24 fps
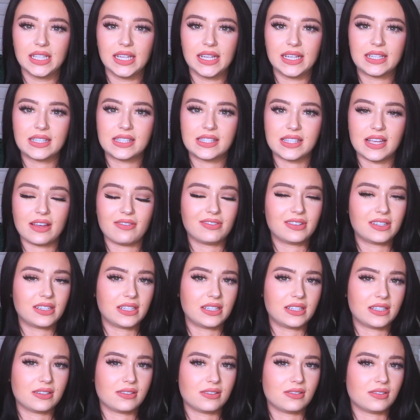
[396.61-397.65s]
like,
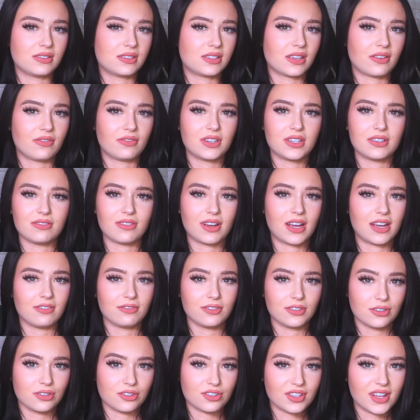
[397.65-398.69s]
70,
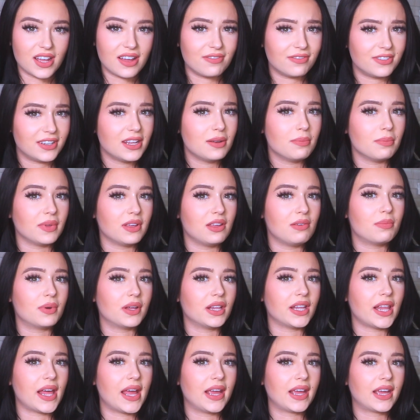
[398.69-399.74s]
75 years left in me,
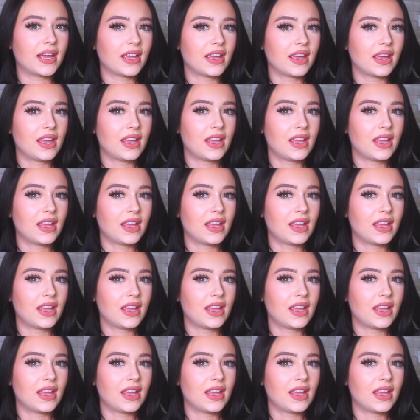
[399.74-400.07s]
but, like,